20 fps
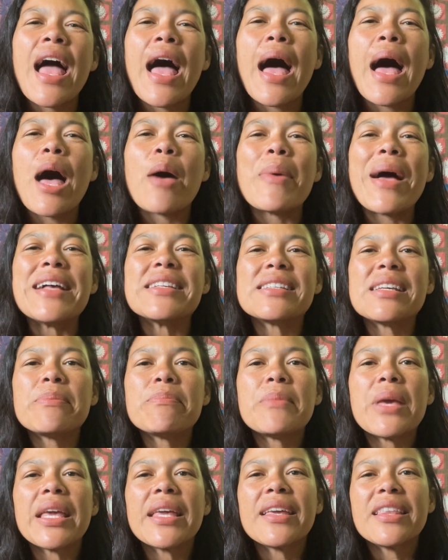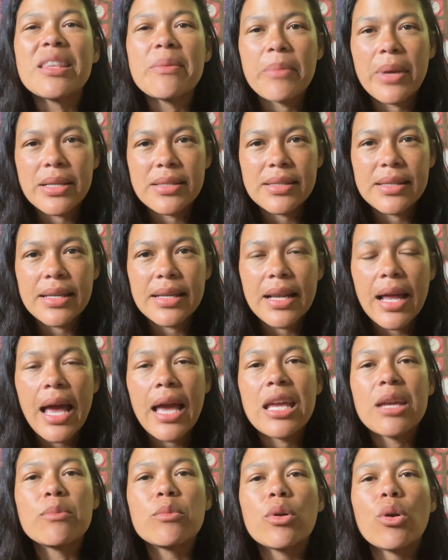As I'm making the muslin, I
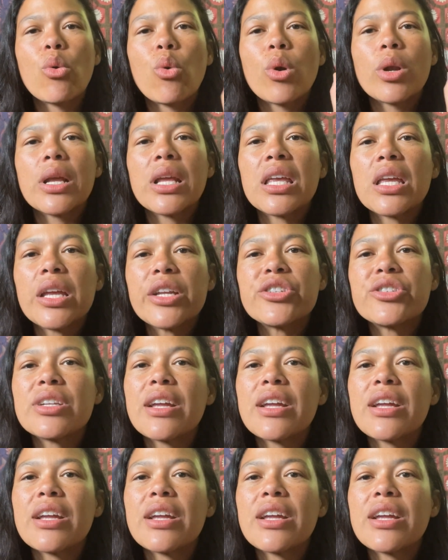am recording each and